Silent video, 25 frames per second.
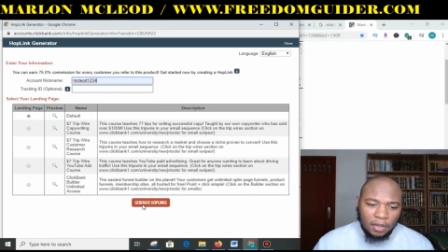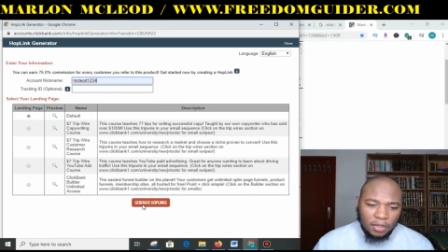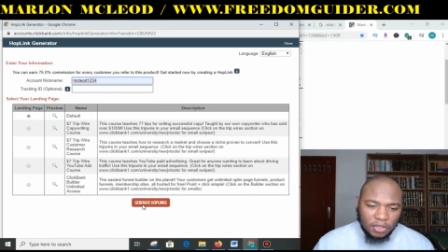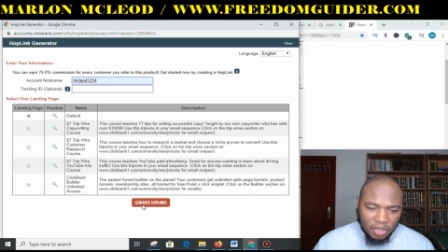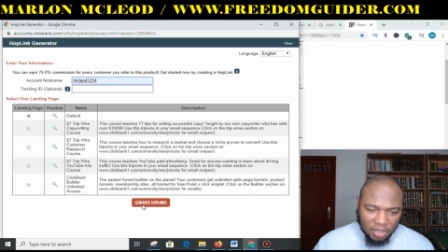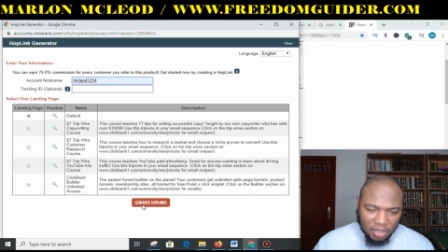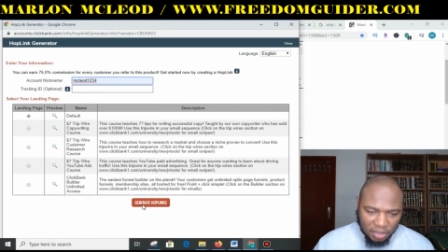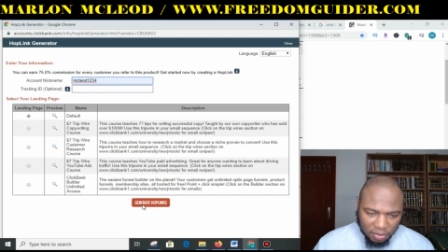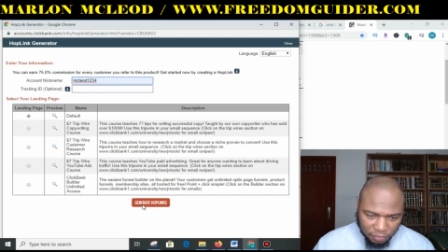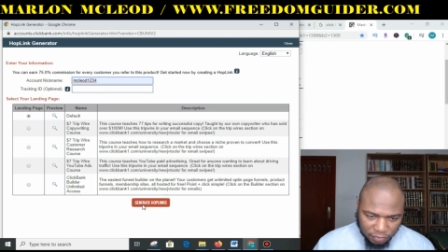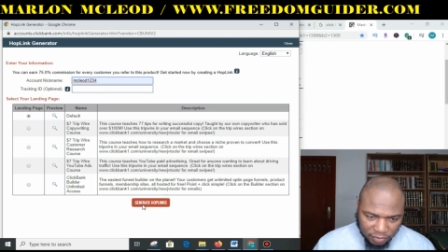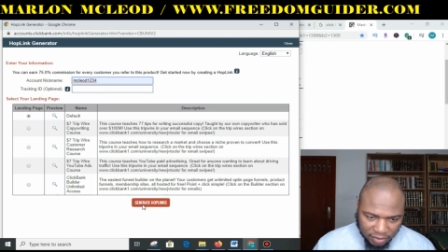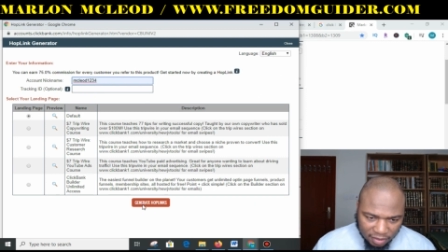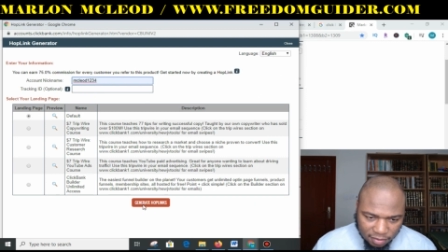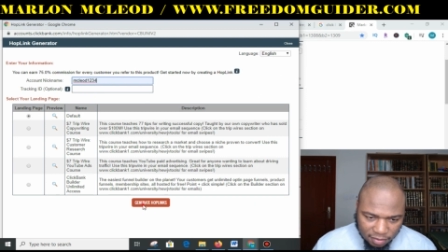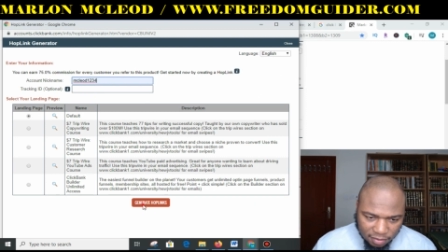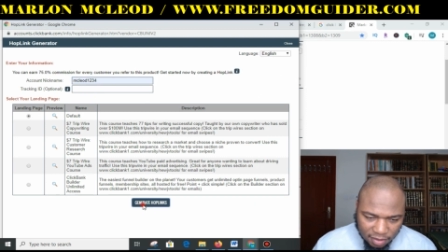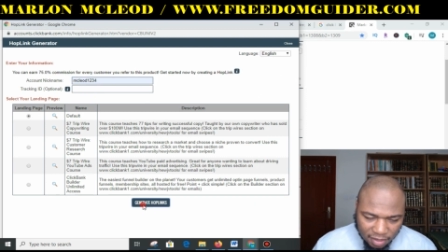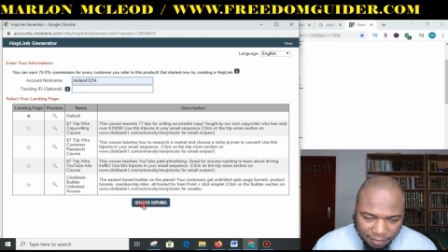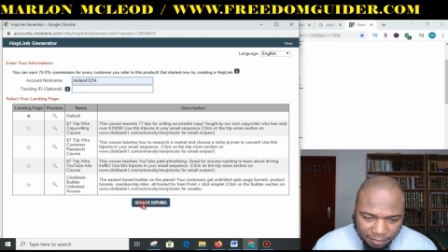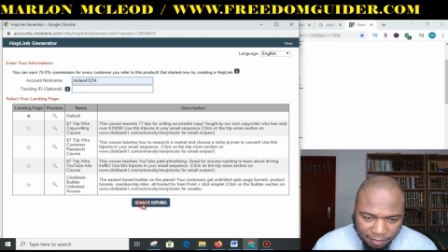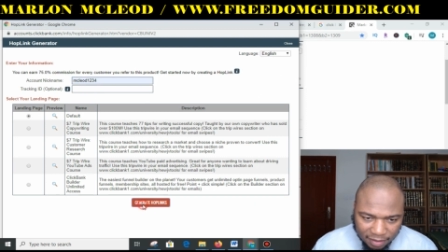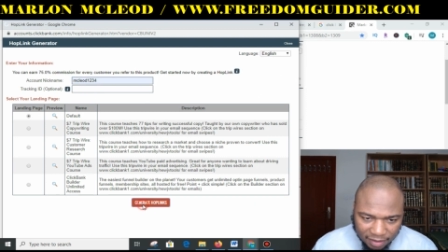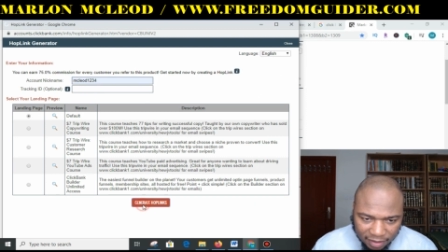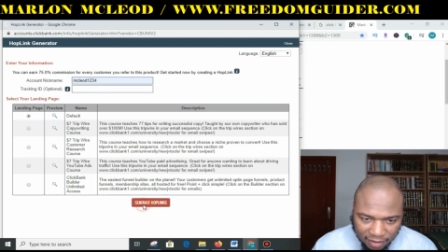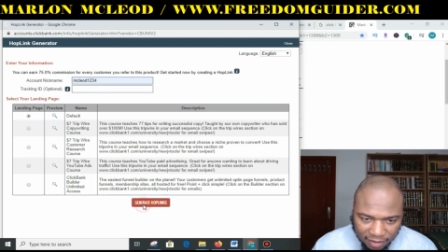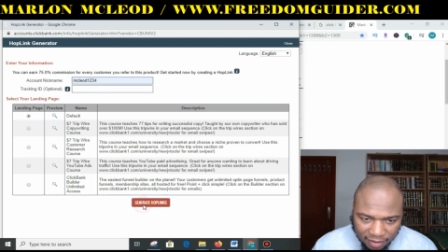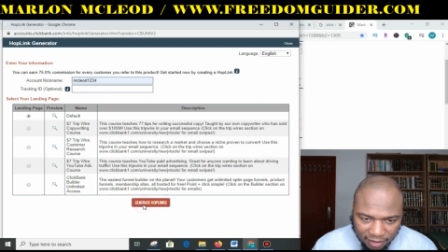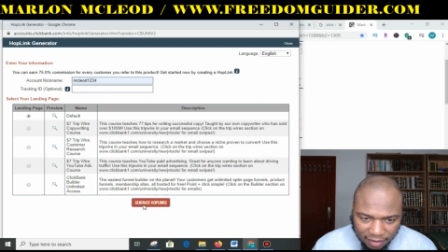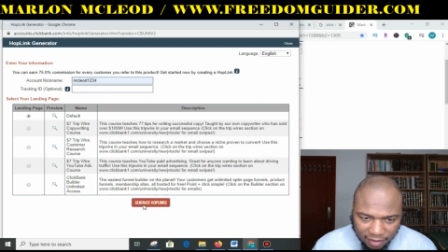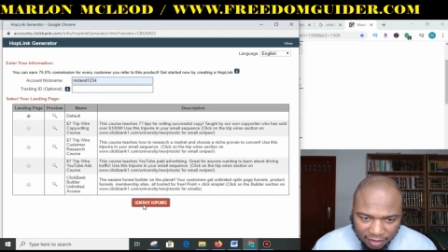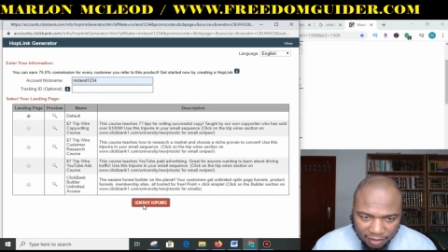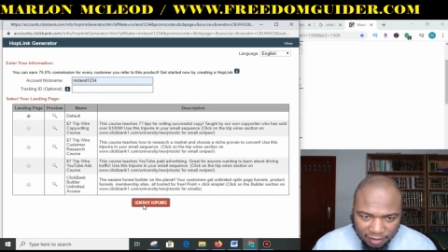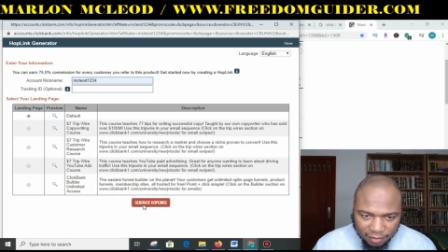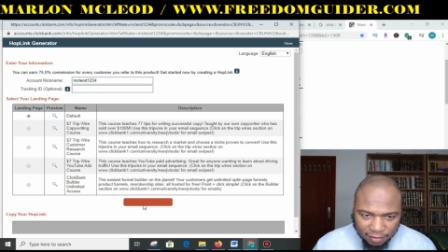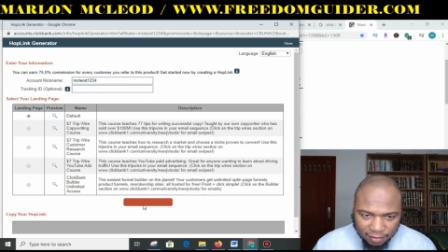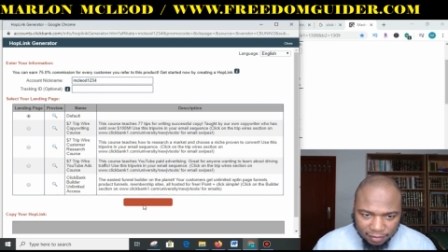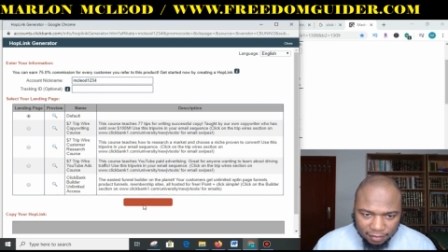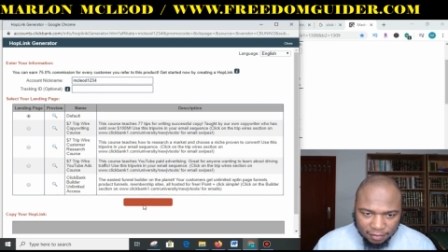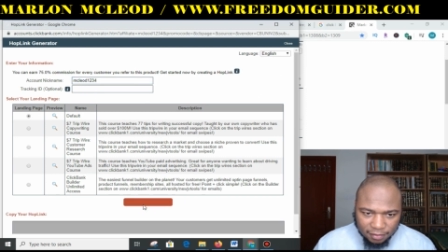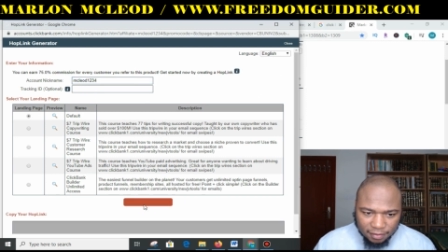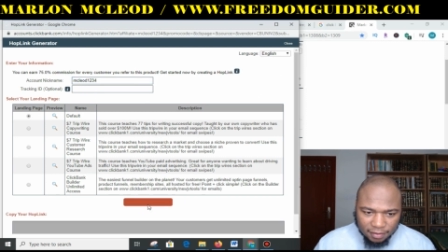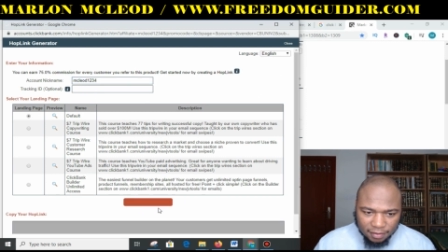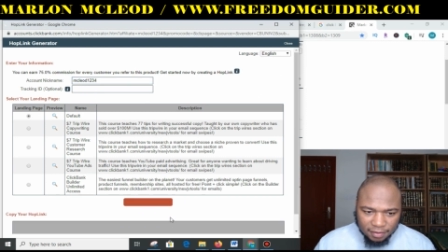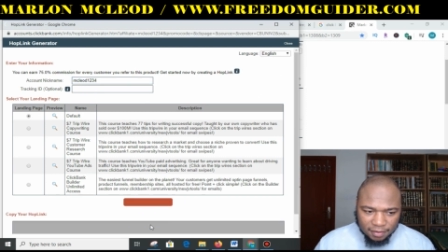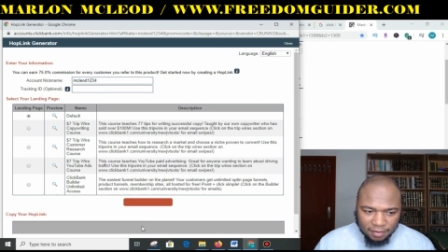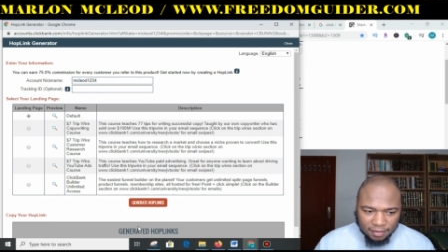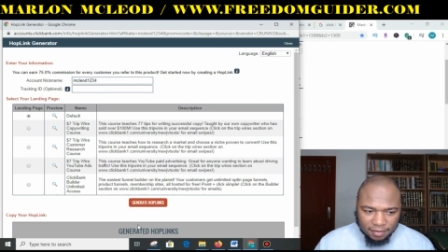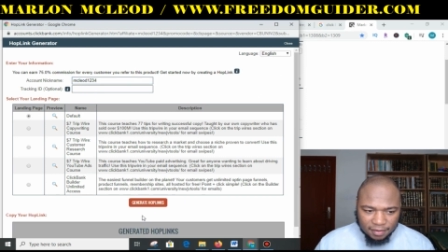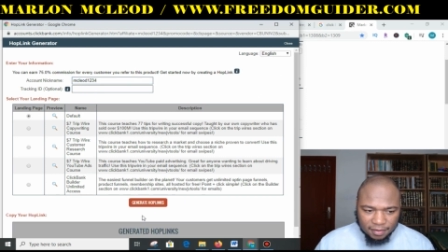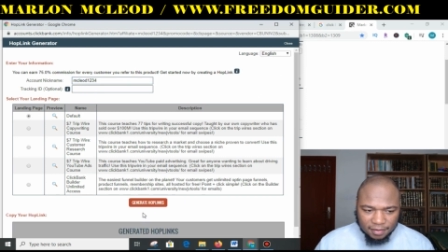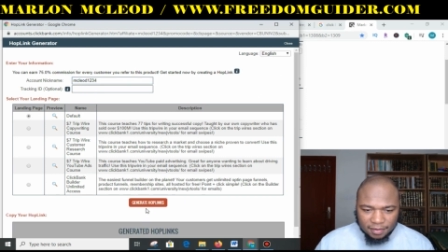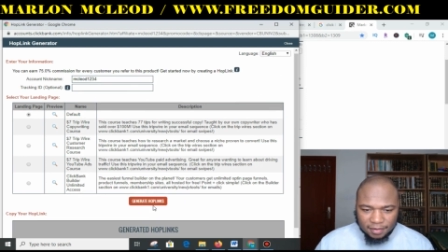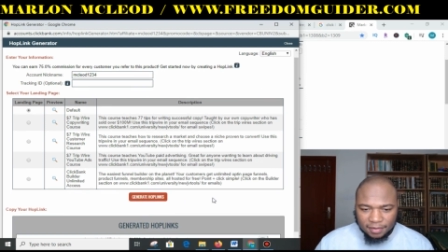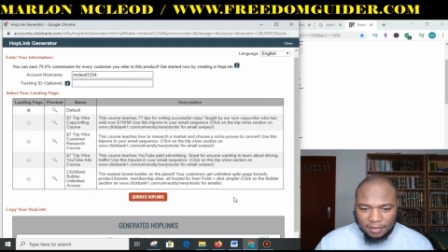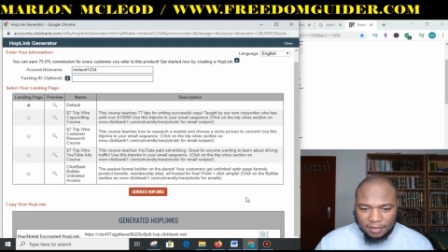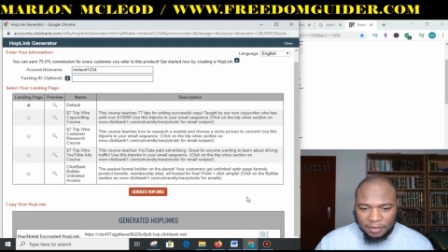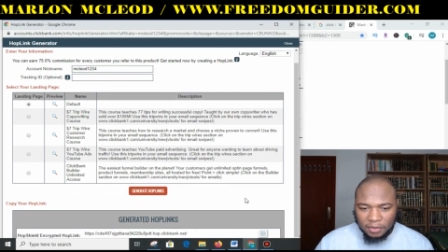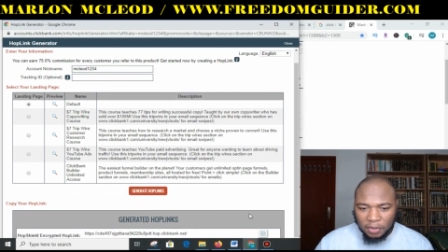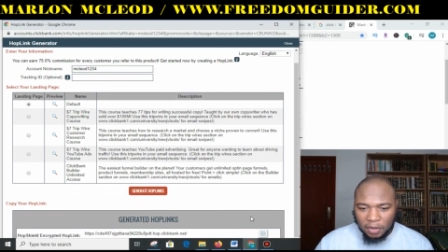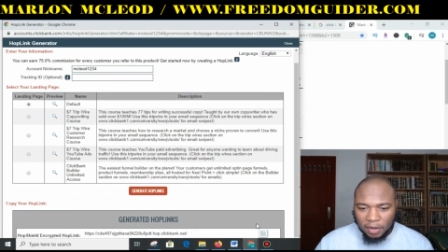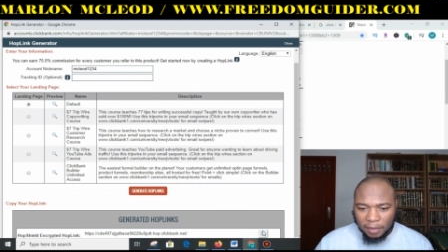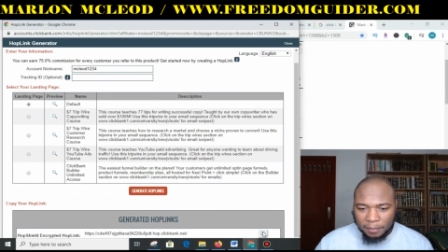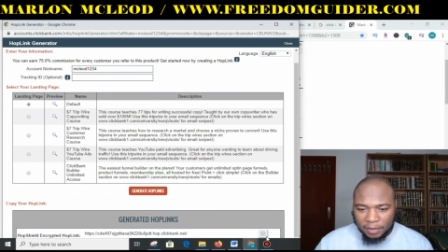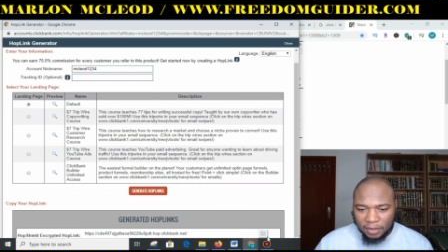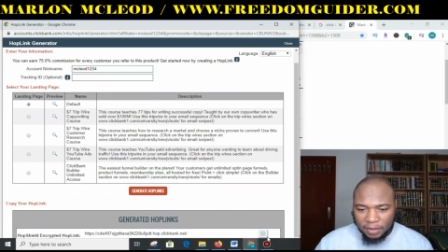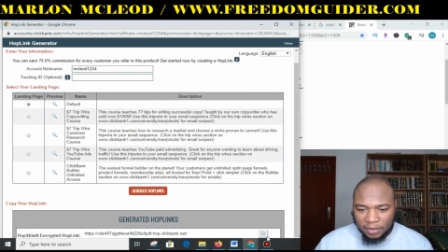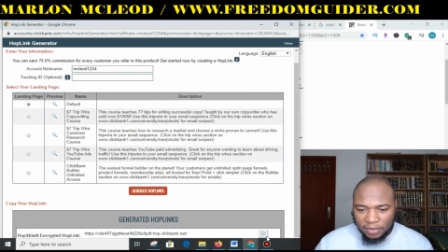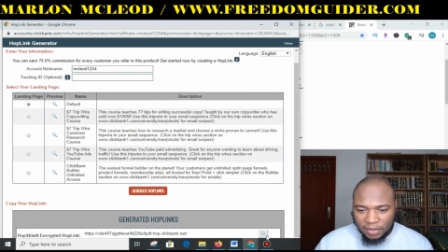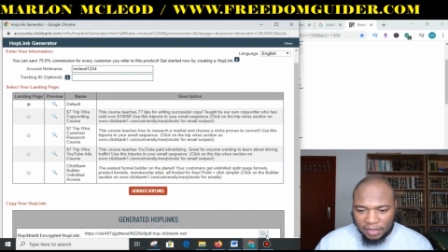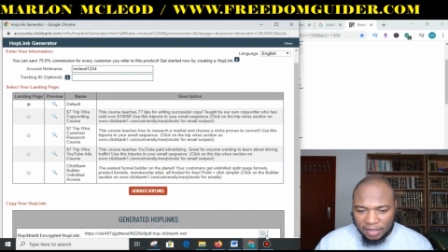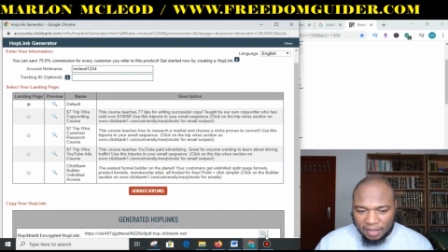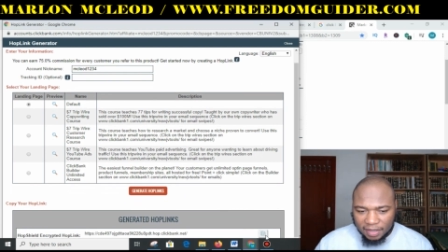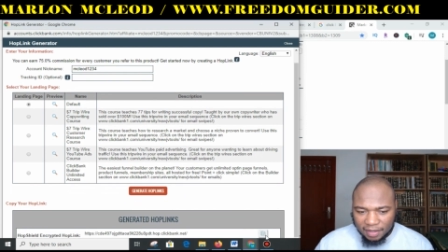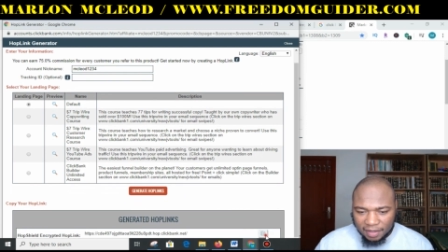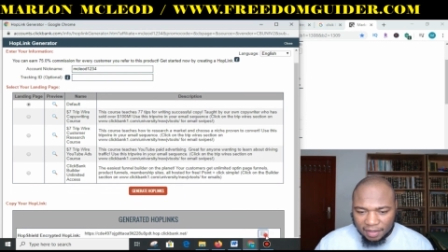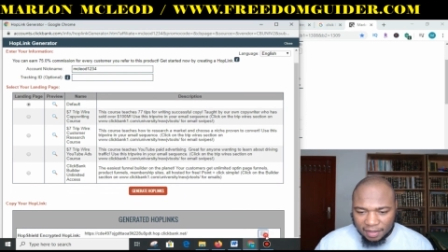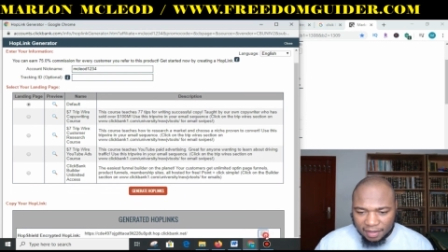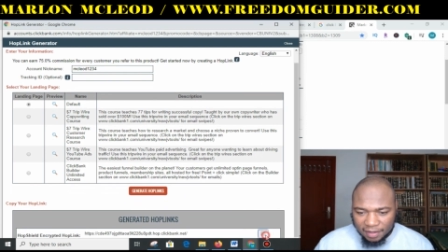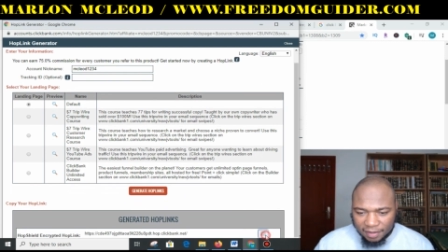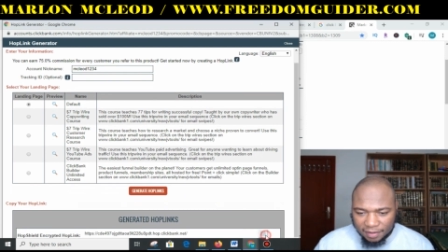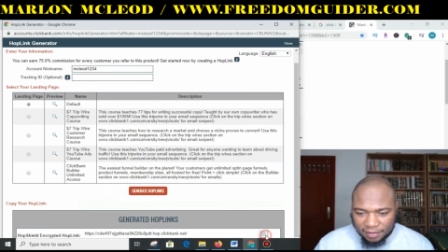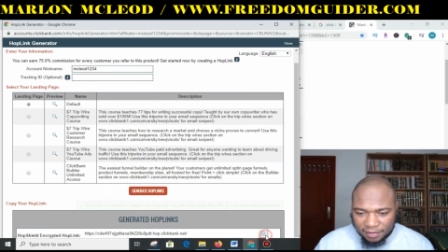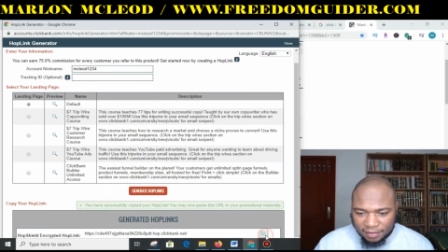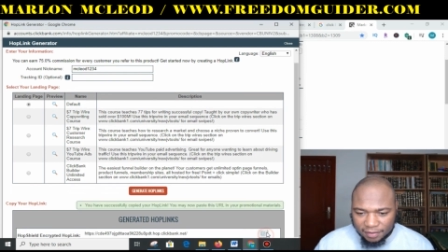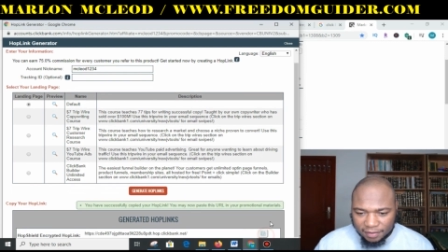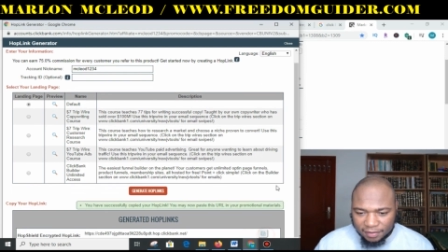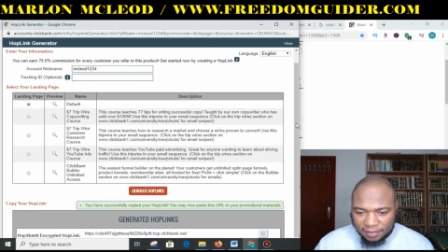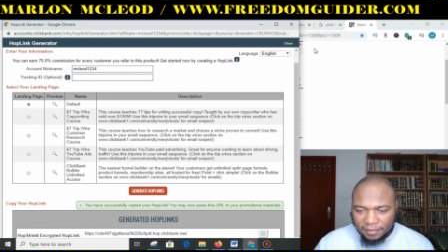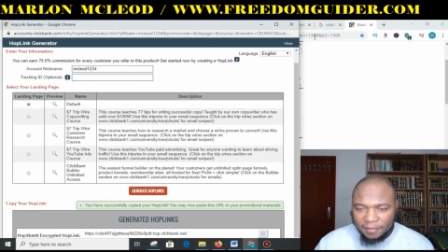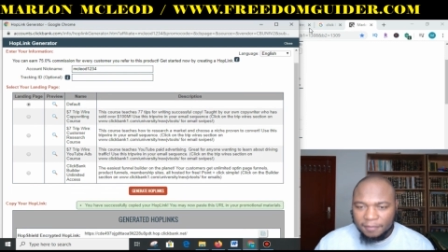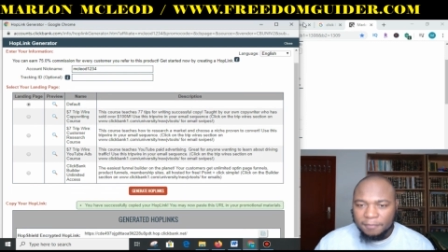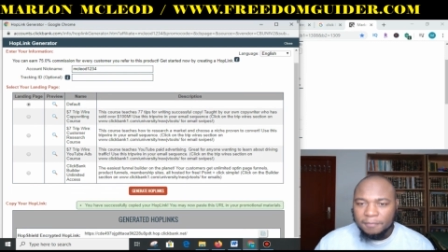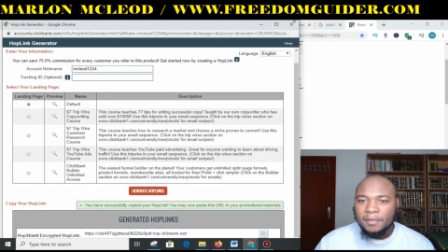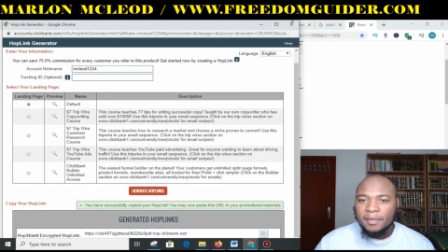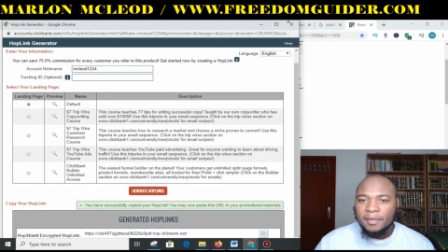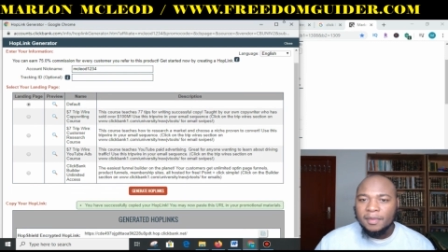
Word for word: generate hub links, copy this,